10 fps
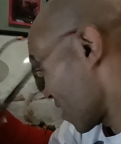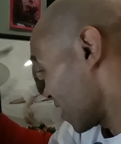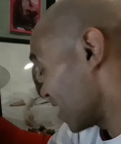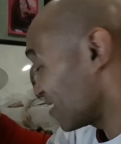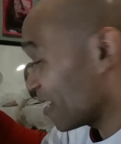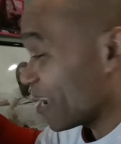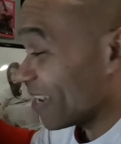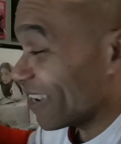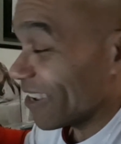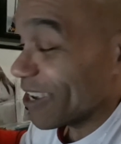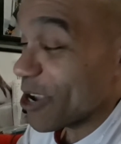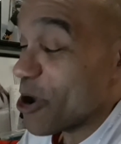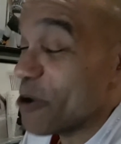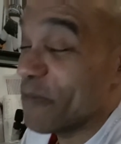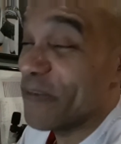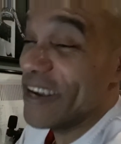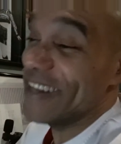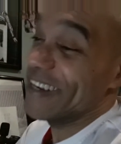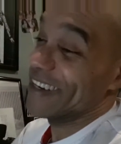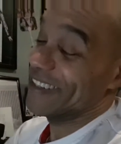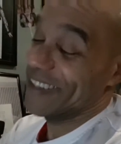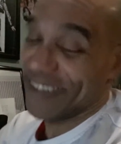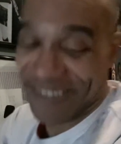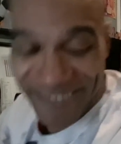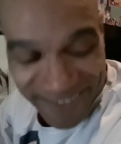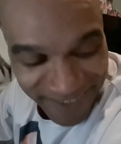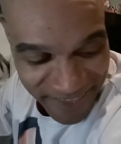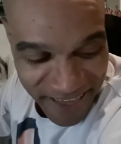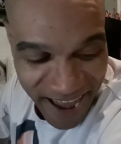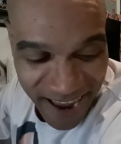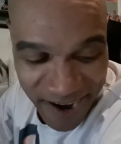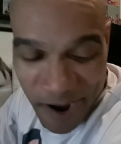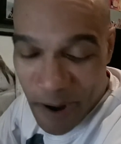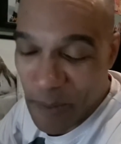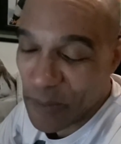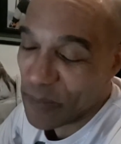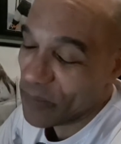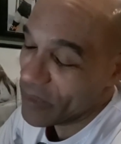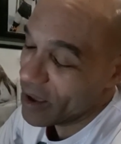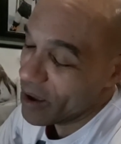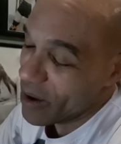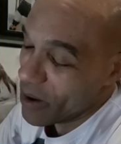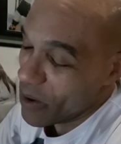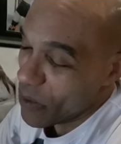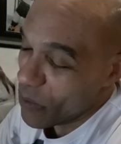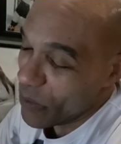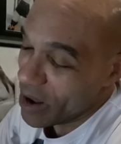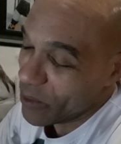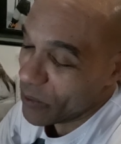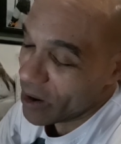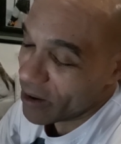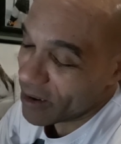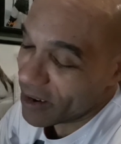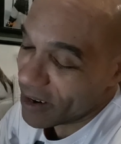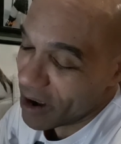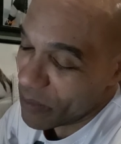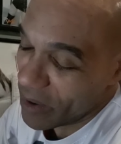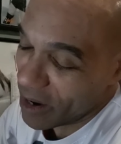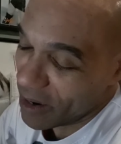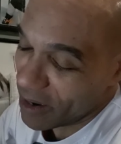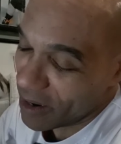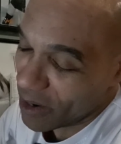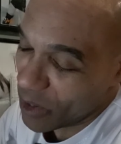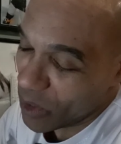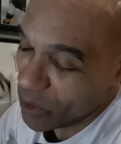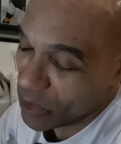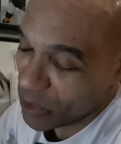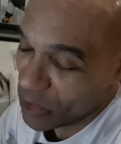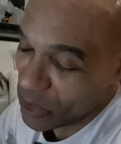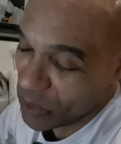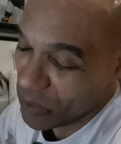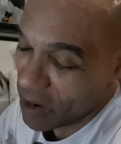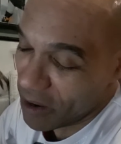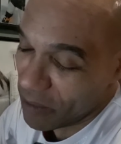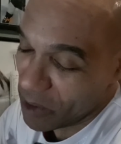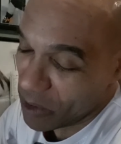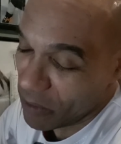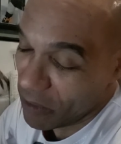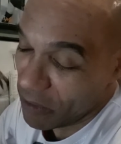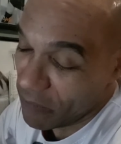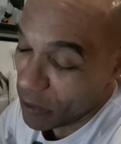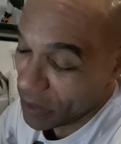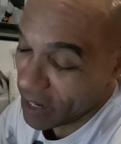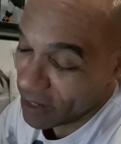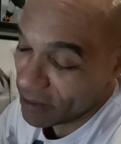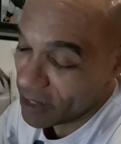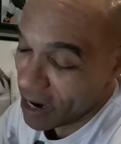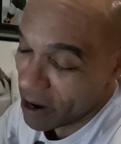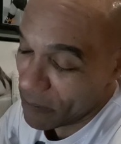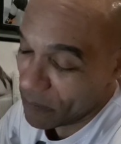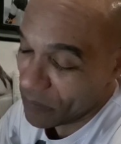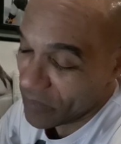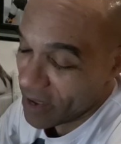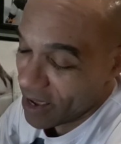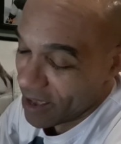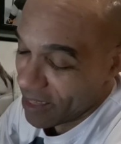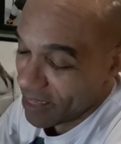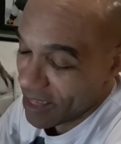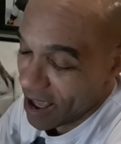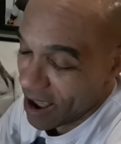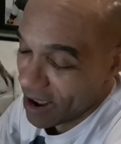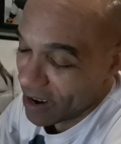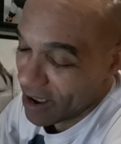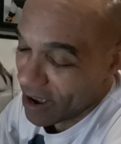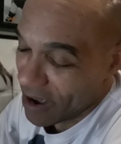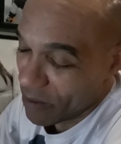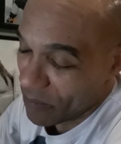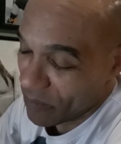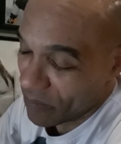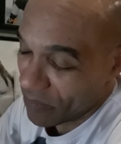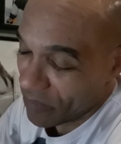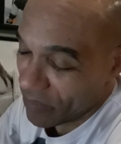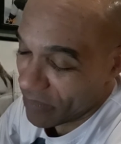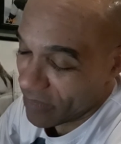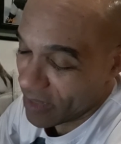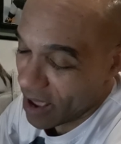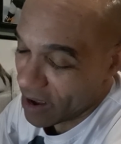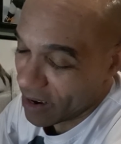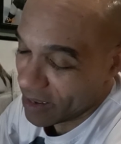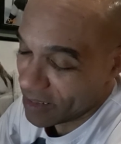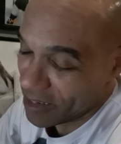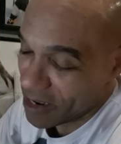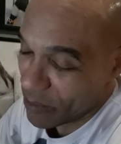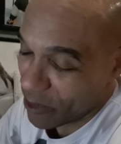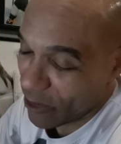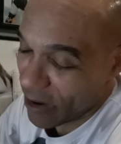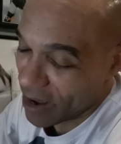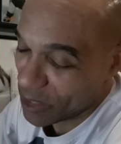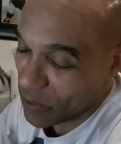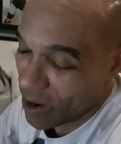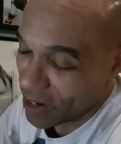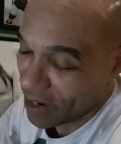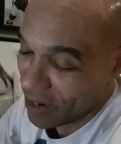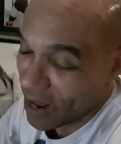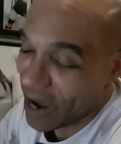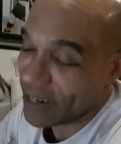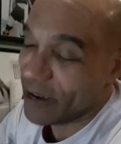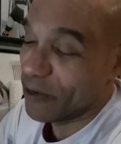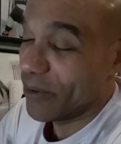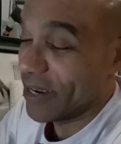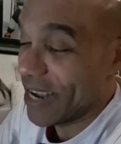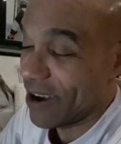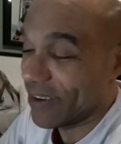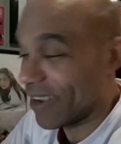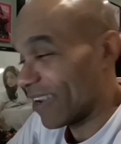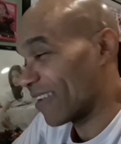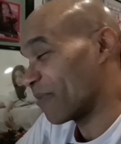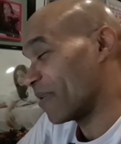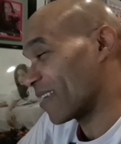isn't it convenient that when we're coming closer to voting time that the Democrats want to lock everyone down again